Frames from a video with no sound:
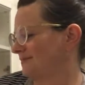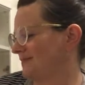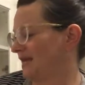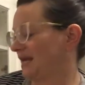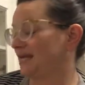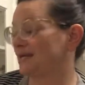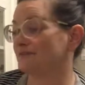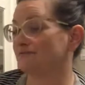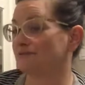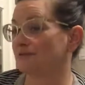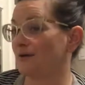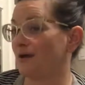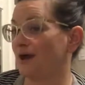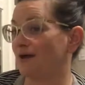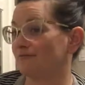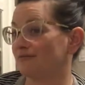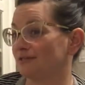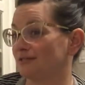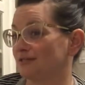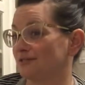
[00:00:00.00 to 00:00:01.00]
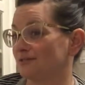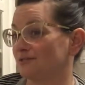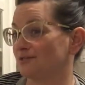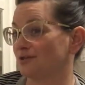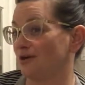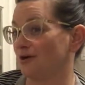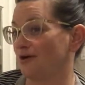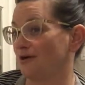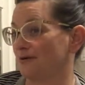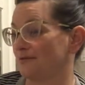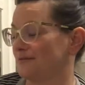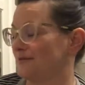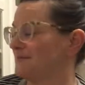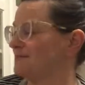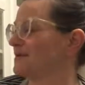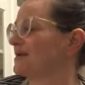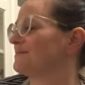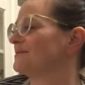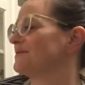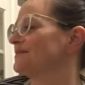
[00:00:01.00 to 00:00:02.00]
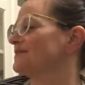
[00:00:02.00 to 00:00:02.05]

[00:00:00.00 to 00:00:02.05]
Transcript: And if you have a little dog, then maybe